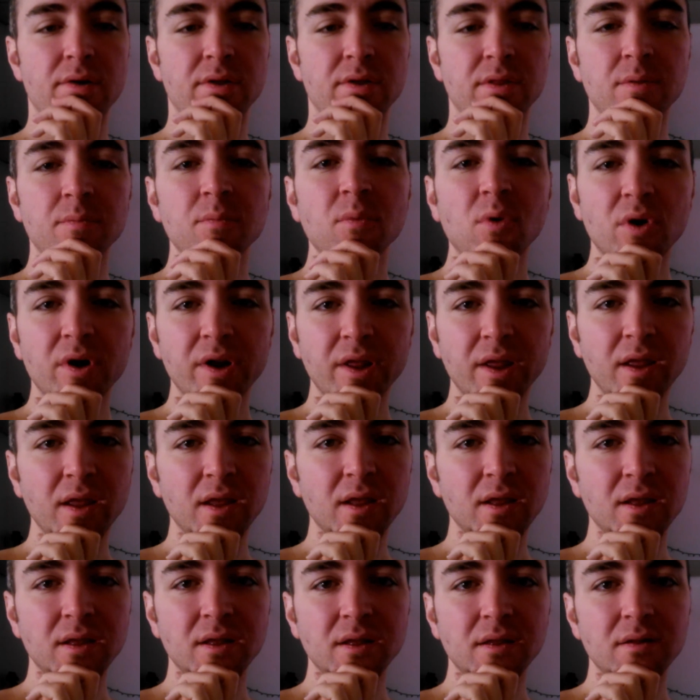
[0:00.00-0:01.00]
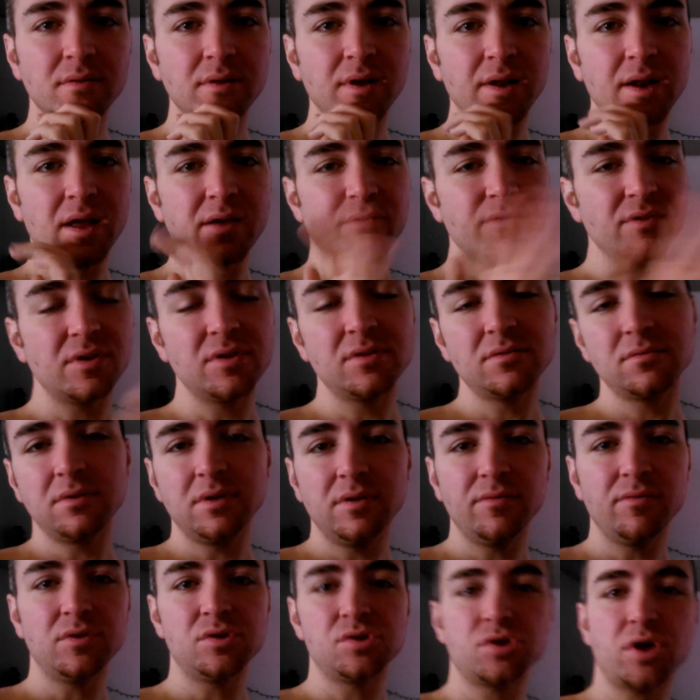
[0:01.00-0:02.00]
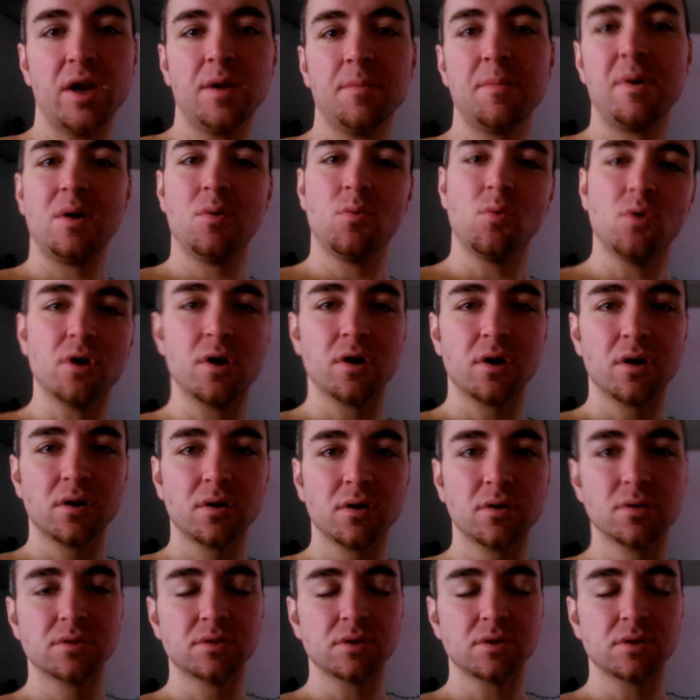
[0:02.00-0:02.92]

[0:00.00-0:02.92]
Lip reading: In the morning, not having even drank my water.